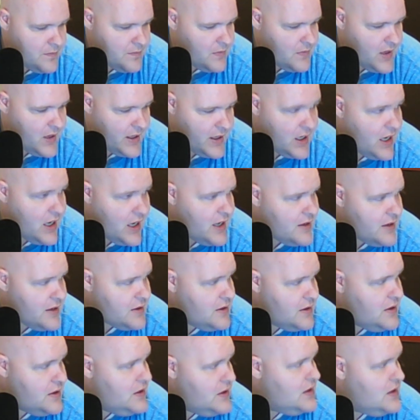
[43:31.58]
I got
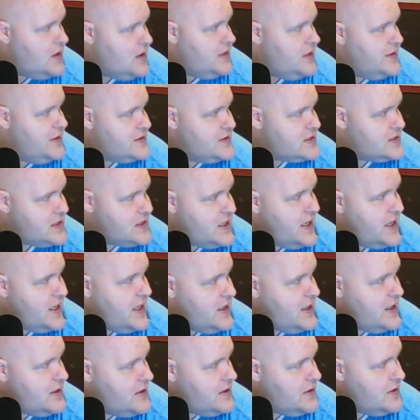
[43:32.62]
this
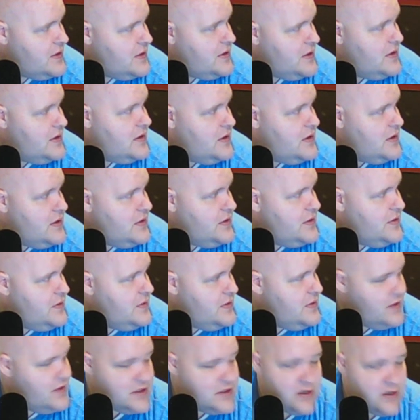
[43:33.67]
kit,
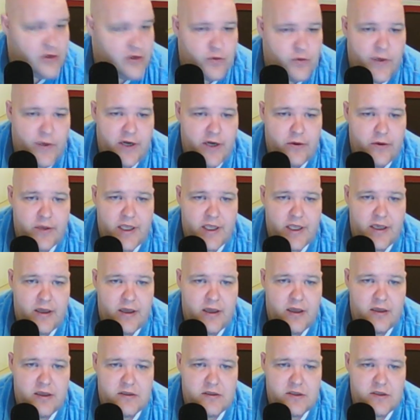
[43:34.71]
this Arduino kit,
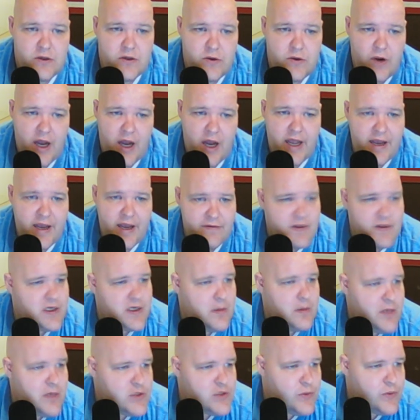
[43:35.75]
and so I haven't
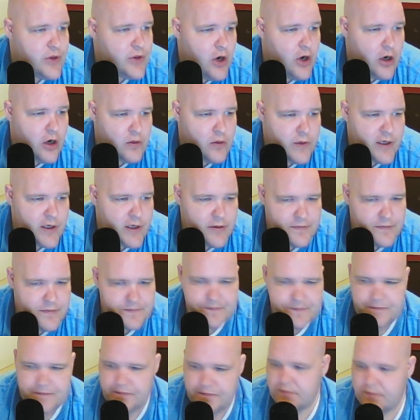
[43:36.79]
done much with hardware.
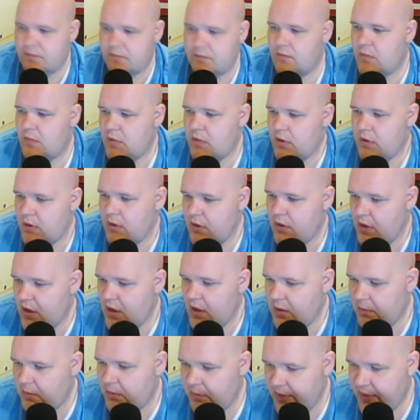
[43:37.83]

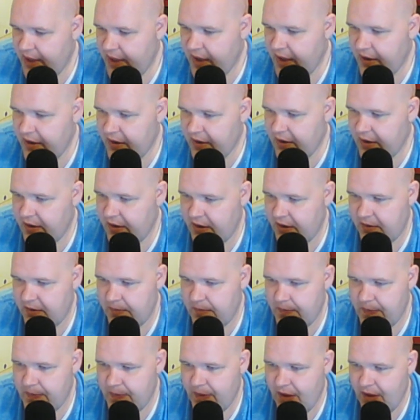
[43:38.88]
But
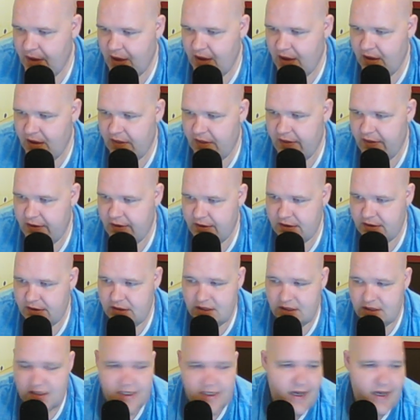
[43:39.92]
there's
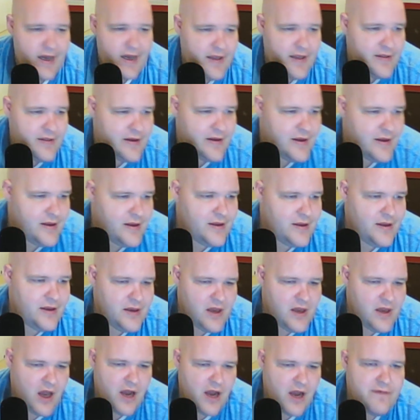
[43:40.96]
this guy that
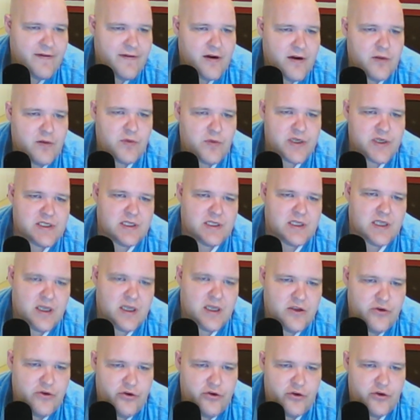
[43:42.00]
I found him recently on
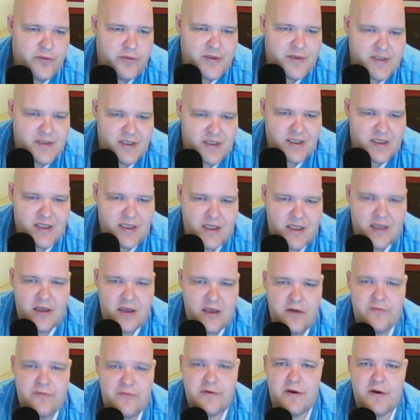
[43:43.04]
YouTube. He's a
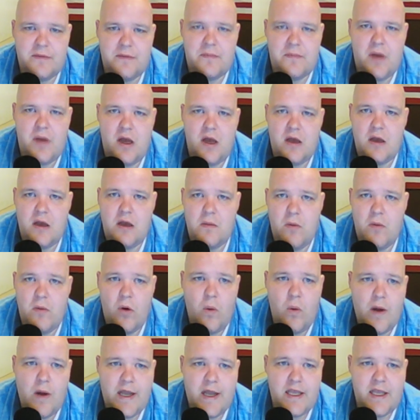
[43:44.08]
kid from
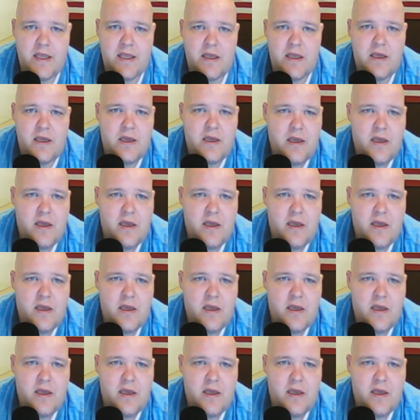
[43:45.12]
Hawaii.